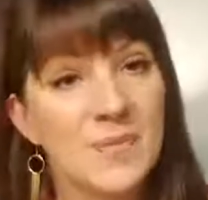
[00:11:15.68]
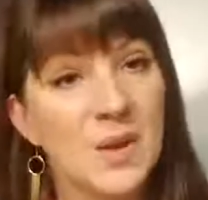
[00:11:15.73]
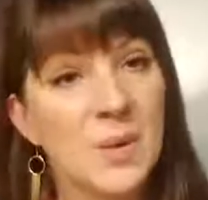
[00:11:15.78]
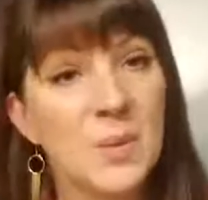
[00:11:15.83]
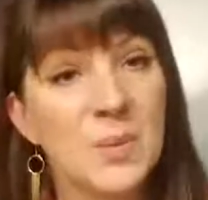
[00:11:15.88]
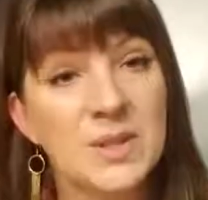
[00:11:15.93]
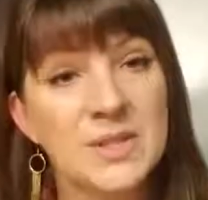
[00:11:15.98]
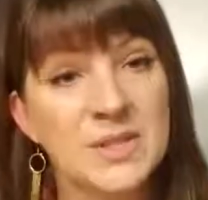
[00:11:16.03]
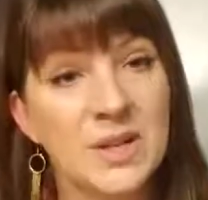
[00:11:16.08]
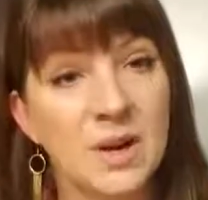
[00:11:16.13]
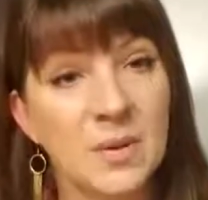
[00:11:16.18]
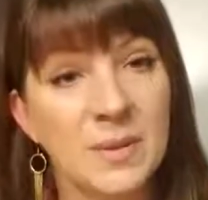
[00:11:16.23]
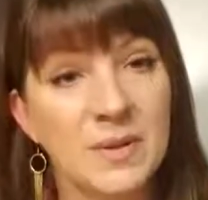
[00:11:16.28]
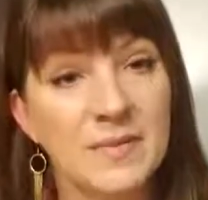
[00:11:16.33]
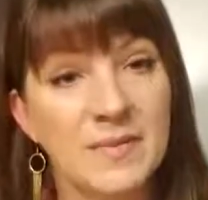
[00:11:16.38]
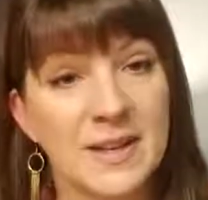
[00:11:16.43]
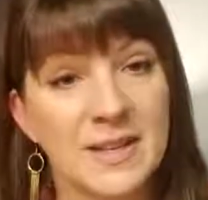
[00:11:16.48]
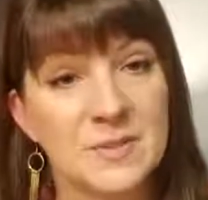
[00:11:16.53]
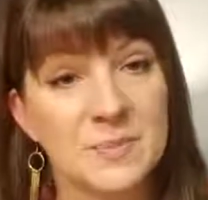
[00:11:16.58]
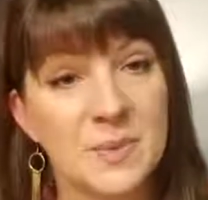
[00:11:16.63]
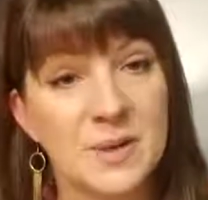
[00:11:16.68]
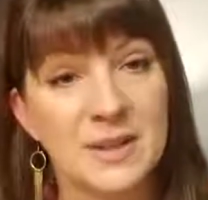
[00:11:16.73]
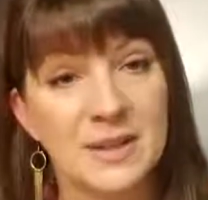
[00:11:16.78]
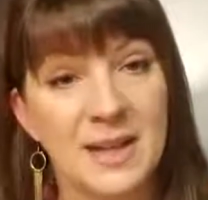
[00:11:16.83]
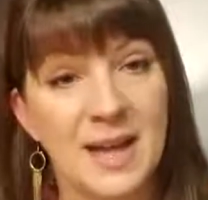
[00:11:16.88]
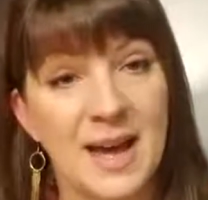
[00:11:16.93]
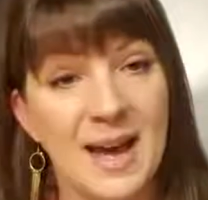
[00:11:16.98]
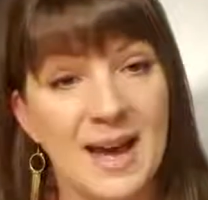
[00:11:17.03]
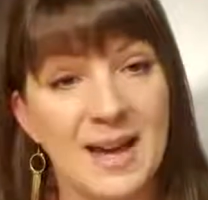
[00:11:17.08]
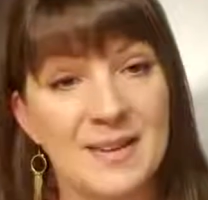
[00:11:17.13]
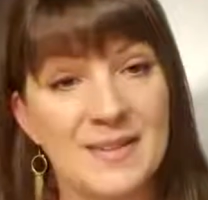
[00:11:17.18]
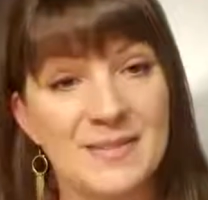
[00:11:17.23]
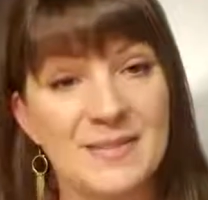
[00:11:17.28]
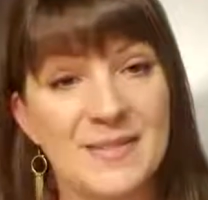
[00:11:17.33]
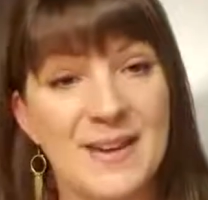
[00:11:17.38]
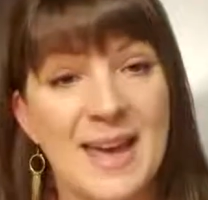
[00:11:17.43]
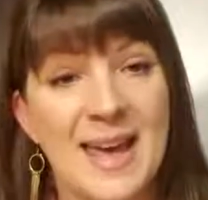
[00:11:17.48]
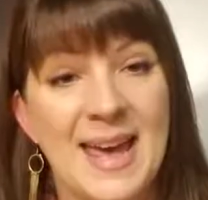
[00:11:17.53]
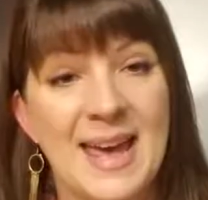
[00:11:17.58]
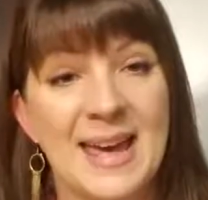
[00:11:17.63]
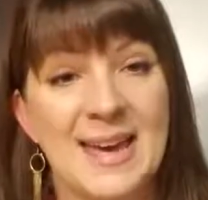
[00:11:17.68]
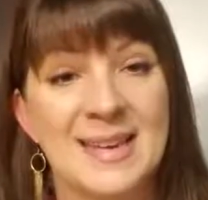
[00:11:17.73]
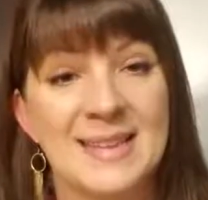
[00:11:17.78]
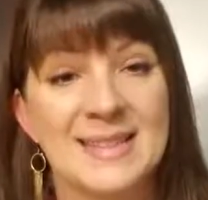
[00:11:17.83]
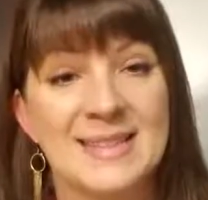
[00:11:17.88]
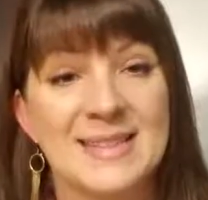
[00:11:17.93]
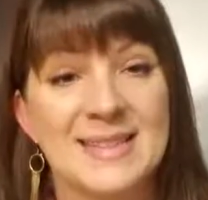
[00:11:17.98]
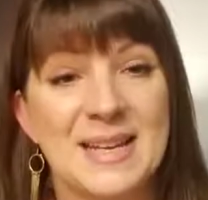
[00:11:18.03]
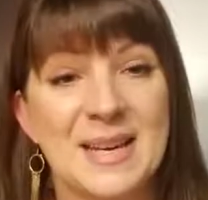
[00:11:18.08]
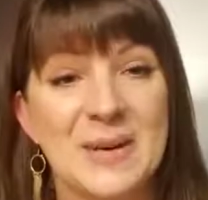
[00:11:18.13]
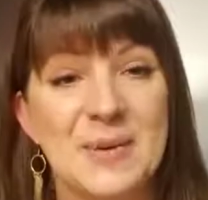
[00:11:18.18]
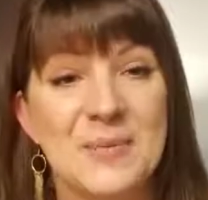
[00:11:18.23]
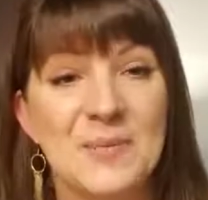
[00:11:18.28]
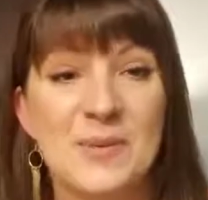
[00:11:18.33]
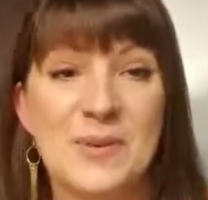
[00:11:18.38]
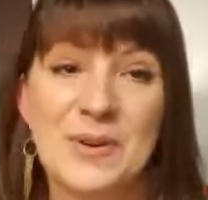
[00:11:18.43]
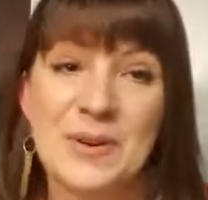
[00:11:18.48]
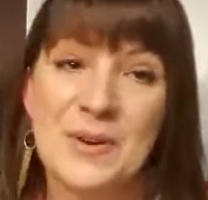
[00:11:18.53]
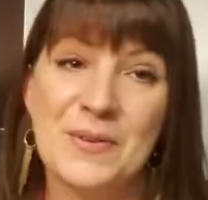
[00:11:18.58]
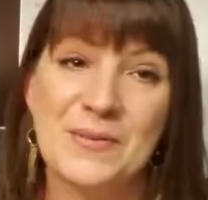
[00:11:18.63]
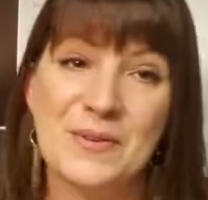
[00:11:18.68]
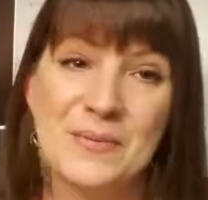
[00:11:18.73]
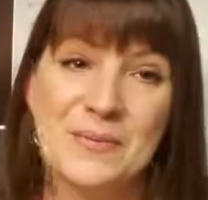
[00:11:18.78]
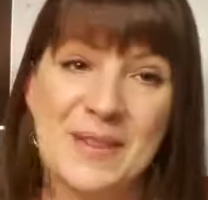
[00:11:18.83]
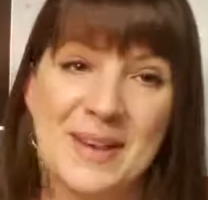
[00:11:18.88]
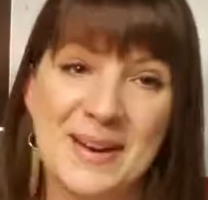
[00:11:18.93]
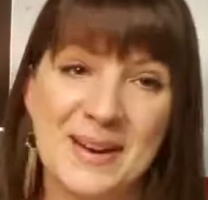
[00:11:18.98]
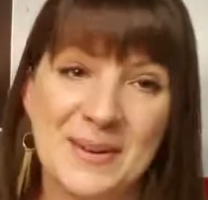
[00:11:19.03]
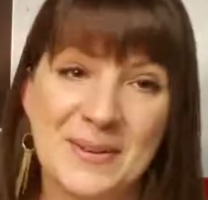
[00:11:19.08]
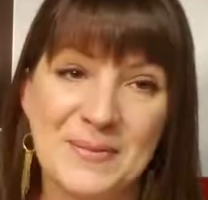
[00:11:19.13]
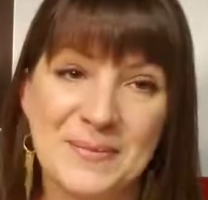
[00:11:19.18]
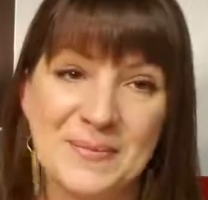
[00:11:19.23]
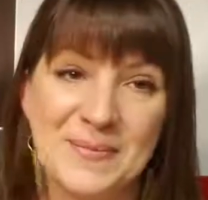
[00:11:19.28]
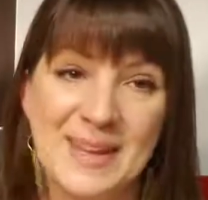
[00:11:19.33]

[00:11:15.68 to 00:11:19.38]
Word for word: we'll start with Facebook Live and um, we'll go from there.